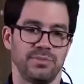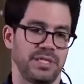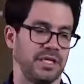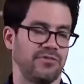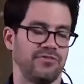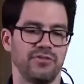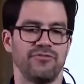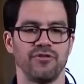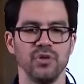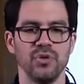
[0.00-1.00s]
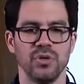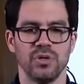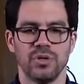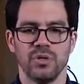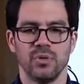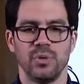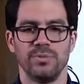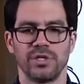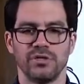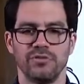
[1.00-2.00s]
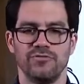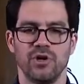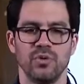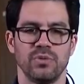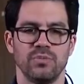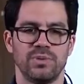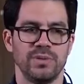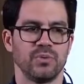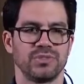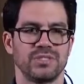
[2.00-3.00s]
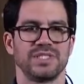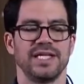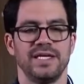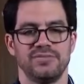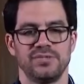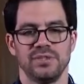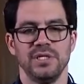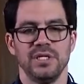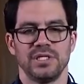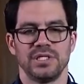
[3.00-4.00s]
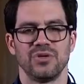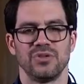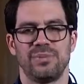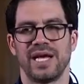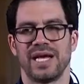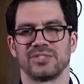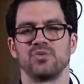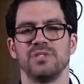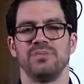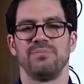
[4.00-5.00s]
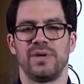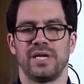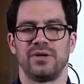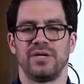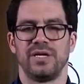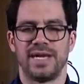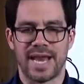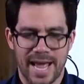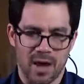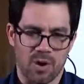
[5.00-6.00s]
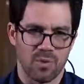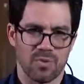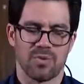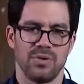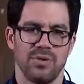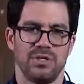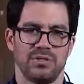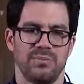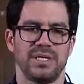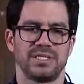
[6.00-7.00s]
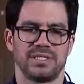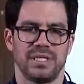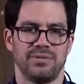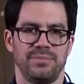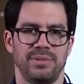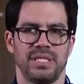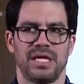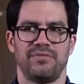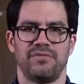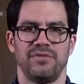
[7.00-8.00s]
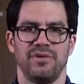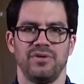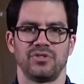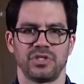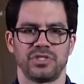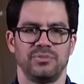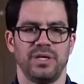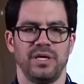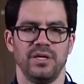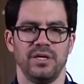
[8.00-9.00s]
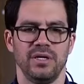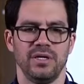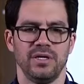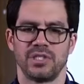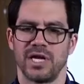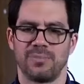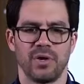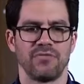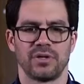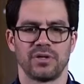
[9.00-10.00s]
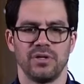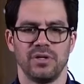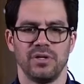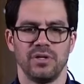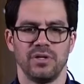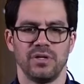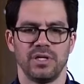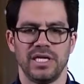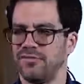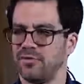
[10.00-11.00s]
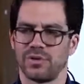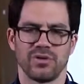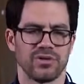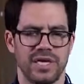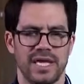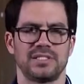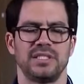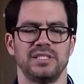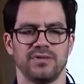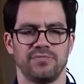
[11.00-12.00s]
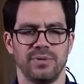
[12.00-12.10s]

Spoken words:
you might die from the flu. Women couldn't vote, people were slaves. No, the past wasn't better. Now is the best time to be alive. Trust me. It's not perfect. Even with all the nasty stuff